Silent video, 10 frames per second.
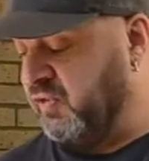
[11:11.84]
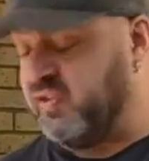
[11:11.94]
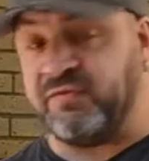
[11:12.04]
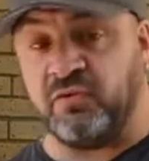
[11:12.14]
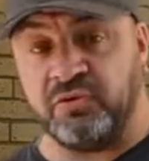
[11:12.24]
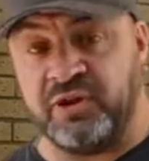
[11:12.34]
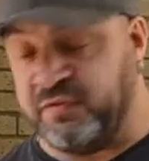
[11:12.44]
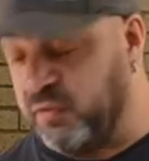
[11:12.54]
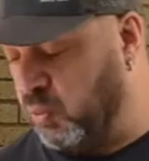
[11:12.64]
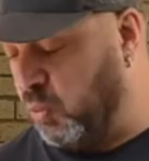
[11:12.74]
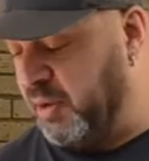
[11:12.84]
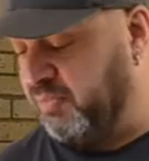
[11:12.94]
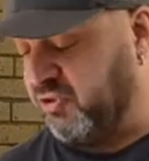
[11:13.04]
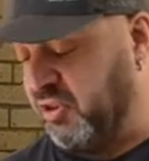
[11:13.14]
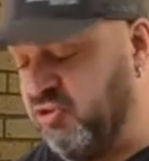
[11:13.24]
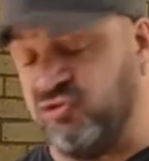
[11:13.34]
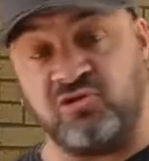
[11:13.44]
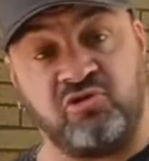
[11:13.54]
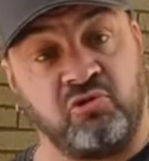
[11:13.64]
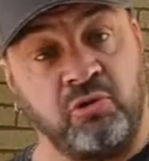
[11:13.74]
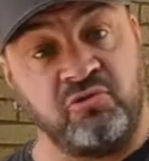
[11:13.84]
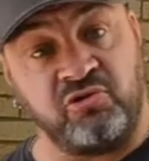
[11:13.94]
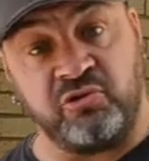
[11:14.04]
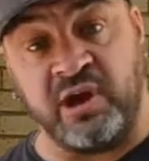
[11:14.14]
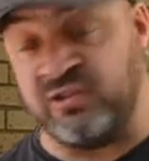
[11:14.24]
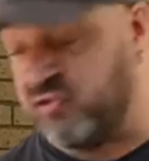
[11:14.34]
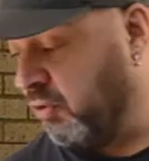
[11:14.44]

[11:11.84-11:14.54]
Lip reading: several different whips and they just screw straight